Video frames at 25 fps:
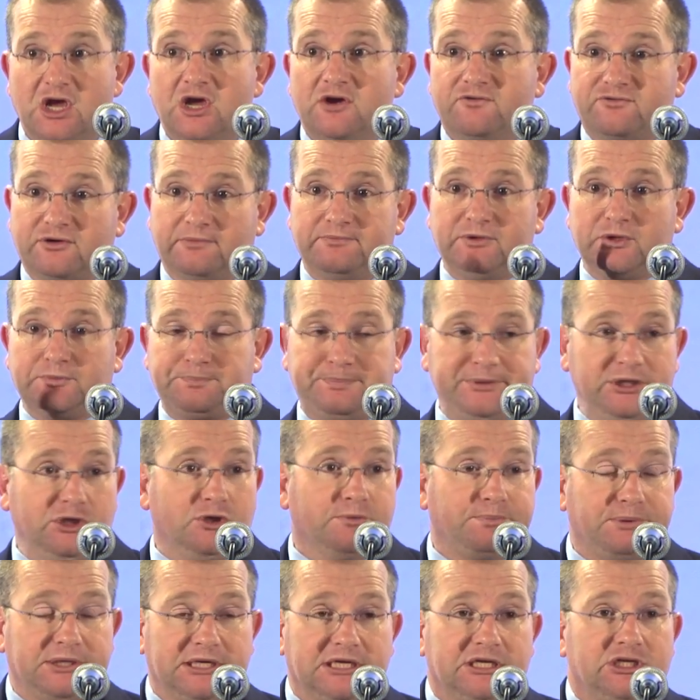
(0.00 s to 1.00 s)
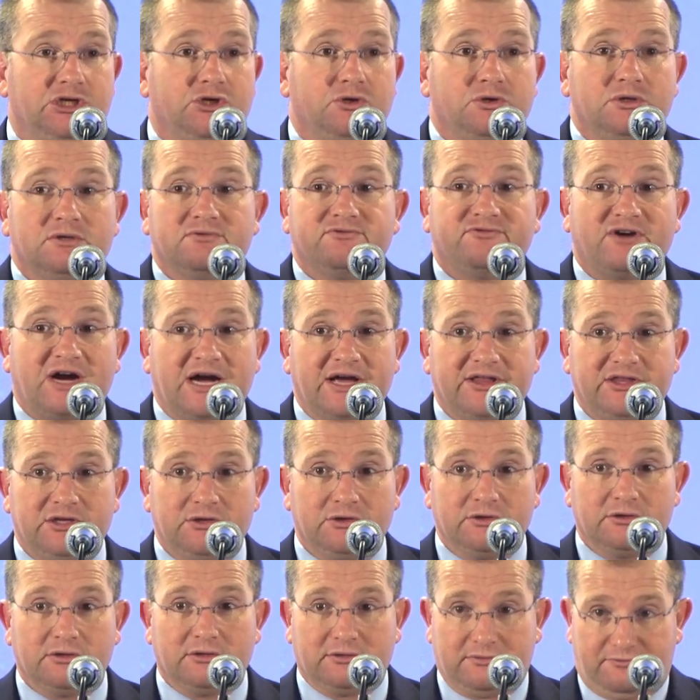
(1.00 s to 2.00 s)
from the European Union via
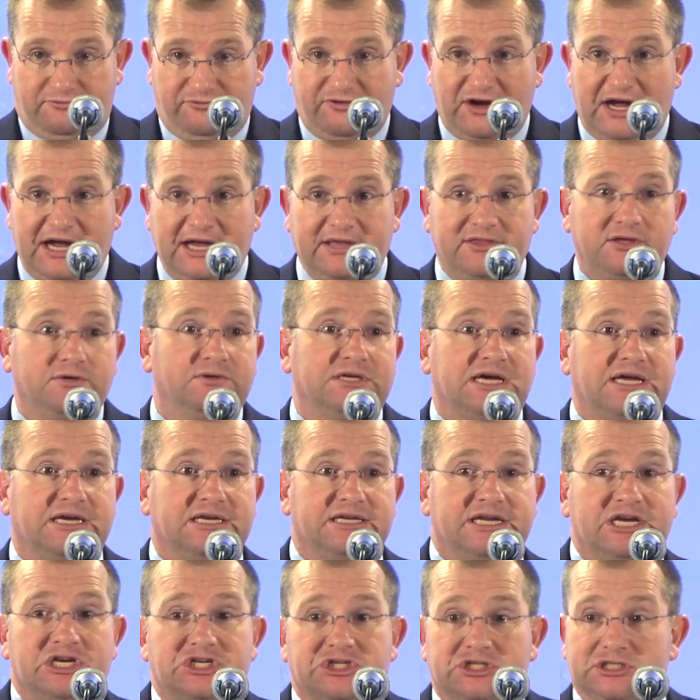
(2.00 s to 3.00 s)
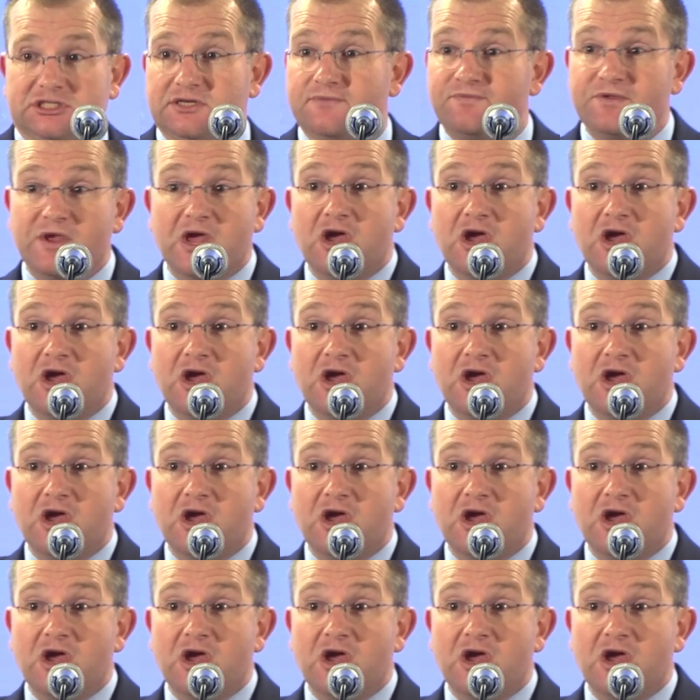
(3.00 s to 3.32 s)
the United Nations,